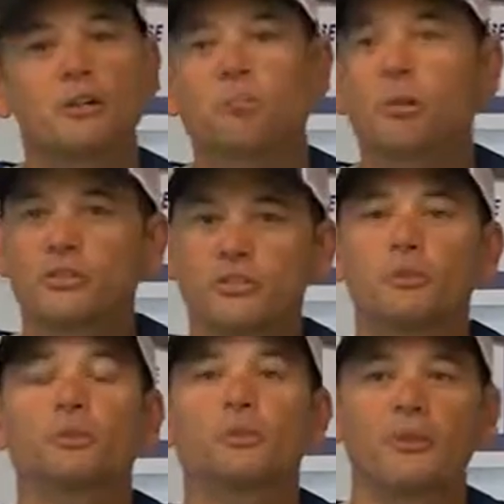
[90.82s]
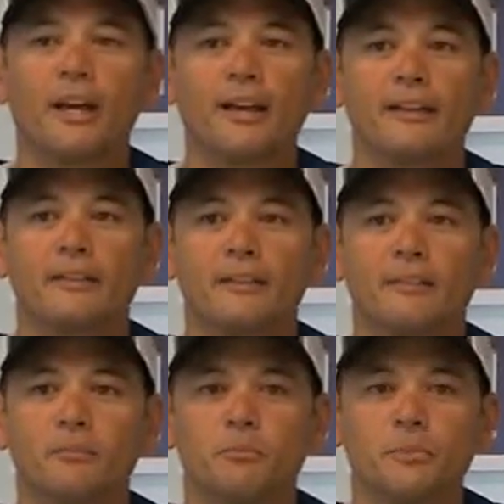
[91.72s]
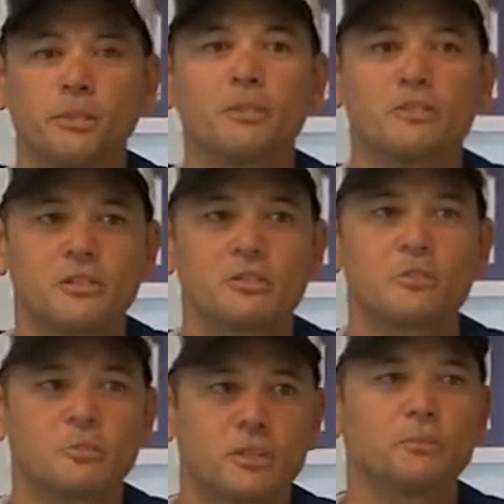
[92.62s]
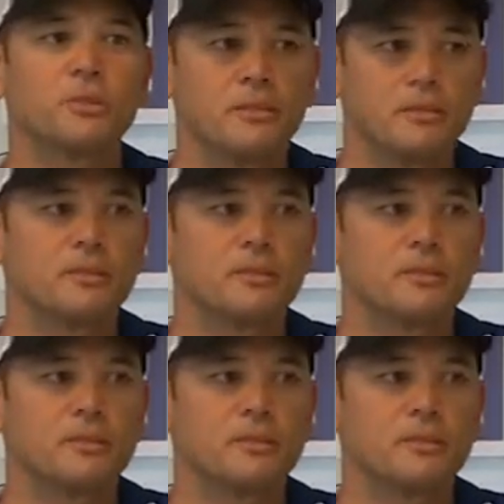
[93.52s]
and push through, and you can see your dreams come true.